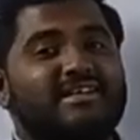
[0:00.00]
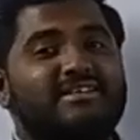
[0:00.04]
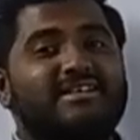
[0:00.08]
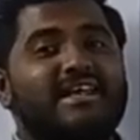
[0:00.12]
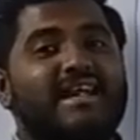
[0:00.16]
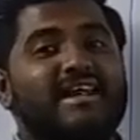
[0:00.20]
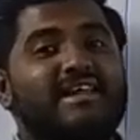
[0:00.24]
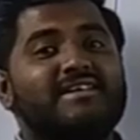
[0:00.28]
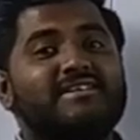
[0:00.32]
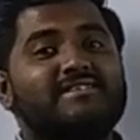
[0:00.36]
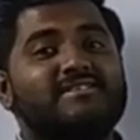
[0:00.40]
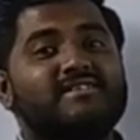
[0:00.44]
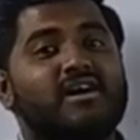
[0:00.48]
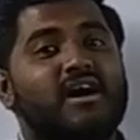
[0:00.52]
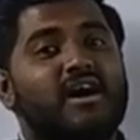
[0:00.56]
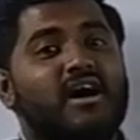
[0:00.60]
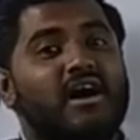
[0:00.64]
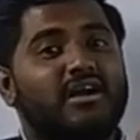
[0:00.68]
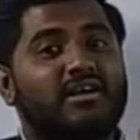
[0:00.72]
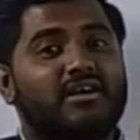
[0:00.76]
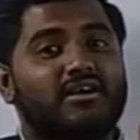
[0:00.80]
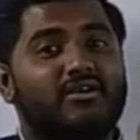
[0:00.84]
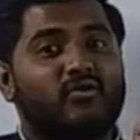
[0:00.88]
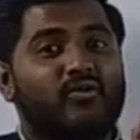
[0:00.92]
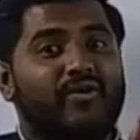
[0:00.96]
that is
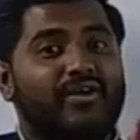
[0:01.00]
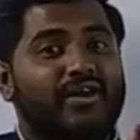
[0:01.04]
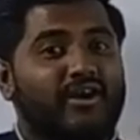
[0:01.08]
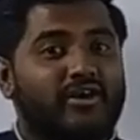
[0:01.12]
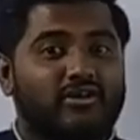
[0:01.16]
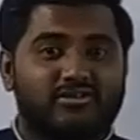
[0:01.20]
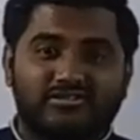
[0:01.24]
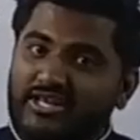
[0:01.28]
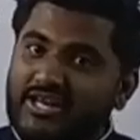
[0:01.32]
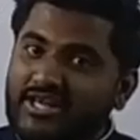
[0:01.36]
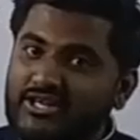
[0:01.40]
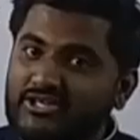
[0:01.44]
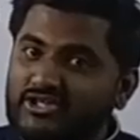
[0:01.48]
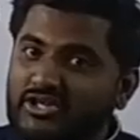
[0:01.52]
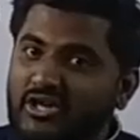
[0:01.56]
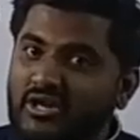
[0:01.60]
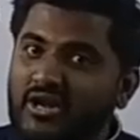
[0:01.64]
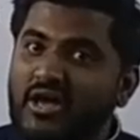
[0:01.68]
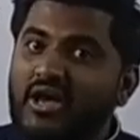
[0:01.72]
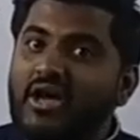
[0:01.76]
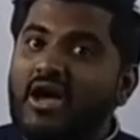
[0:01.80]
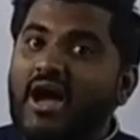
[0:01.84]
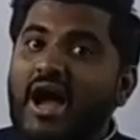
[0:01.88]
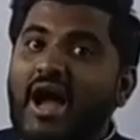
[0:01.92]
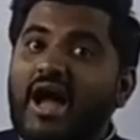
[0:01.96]
undergoing oxidation,
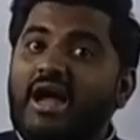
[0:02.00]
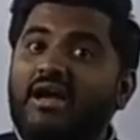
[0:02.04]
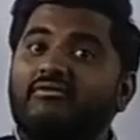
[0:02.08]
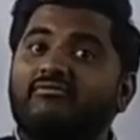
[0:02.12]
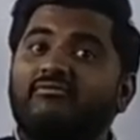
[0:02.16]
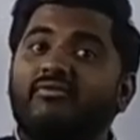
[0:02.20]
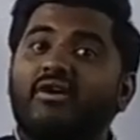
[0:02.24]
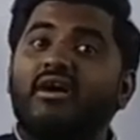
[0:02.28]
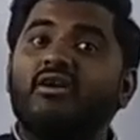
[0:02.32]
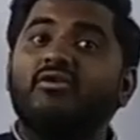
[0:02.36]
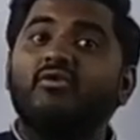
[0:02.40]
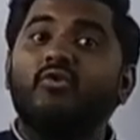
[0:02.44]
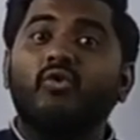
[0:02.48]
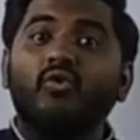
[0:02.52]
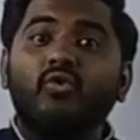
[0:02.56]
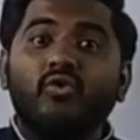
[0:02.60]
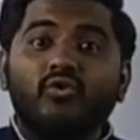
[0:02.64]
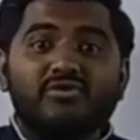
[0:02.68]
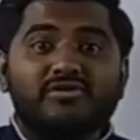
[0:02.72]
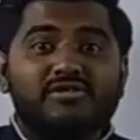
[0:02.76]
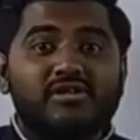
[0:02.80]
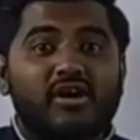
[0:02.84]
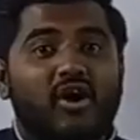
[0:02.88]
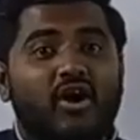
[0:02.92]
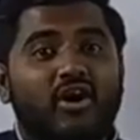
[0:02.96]
and one
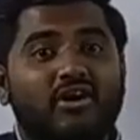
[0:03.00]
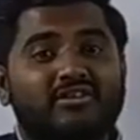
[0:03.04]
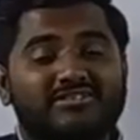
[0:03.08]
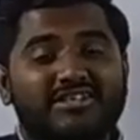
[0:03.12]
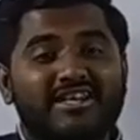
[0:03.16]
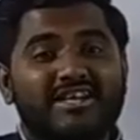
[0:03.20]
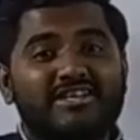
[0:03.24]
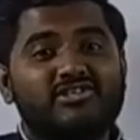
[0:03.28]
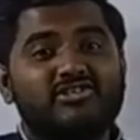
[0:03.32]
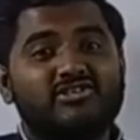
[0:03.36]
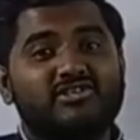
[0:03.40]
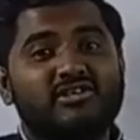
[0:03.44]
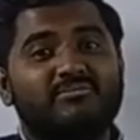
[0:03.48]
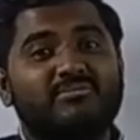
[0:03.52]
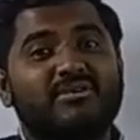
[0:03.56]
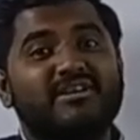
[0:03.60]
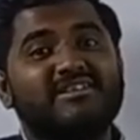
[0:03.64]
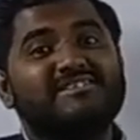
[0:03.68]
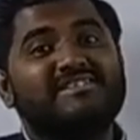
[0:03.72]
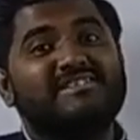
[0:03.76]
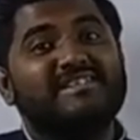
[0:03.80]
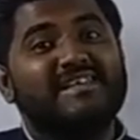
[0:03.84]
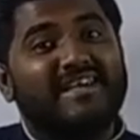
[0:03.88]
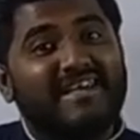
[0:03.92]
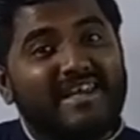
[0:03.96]
whose oxidation number
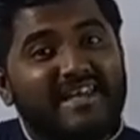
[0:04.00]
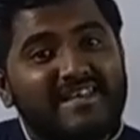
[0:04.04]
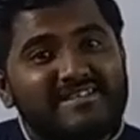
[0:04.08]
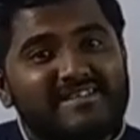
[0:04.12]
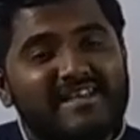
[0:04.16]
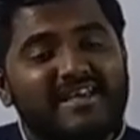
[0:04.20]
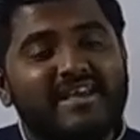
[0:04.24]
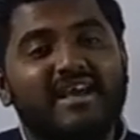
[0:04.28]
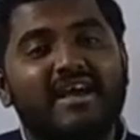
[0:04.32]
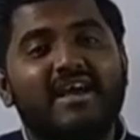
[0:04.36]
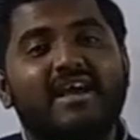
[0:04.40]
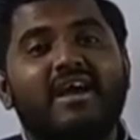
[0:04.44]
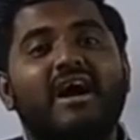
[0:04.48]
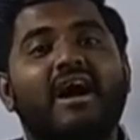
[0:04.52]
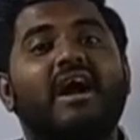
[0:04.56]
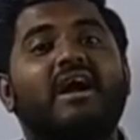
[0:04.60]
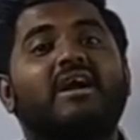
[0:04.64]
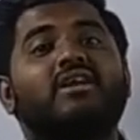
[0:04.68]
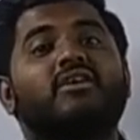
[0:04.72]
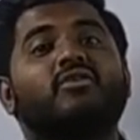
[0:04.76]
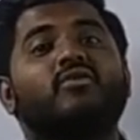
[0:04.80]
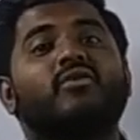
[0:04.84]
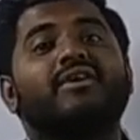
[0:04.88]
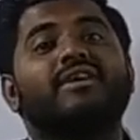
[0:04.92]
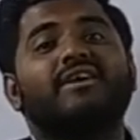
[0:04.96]
is decreasing,
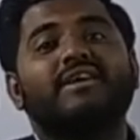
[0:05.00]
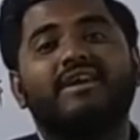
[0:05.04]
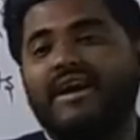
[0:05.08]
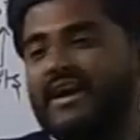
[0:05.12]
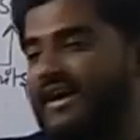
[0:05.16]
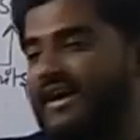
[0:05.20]
undergoing